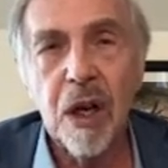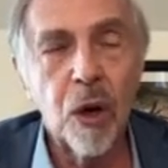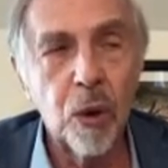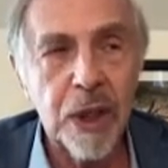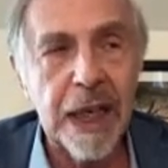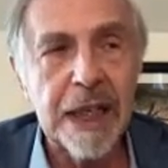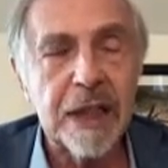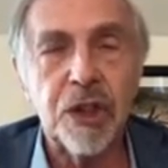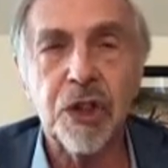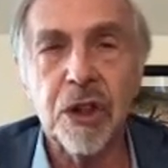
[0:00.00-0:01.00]
old
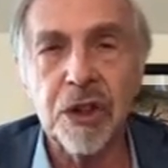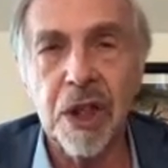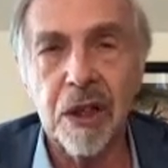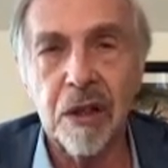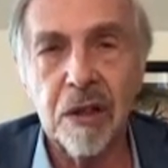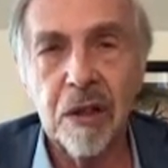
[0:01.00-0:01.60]
age, etc.